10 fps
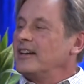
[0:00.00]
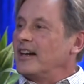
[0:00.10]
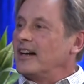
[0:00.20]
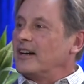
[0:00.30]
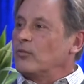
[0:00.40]

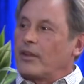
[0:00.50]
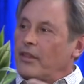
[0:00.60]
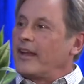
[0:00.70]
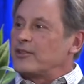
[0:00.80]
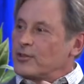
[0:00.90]
Uh, whether
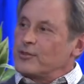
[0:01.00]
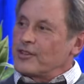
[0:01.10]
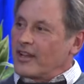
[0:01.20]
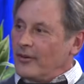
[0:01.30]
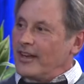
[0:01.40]
they choose
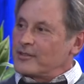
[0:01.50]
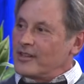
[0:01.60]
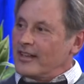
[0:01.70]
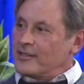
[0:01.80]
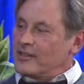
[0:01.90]
to go
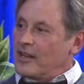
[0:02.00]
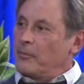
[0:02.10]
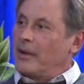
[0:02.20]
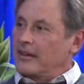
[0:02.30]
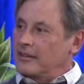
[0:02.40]
outside is another
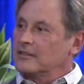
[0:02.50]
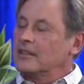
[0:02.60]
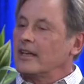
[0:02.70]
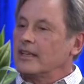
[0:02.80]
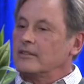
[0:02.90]
matter.
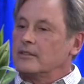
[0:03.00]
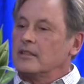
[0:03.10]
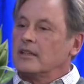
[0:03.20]
And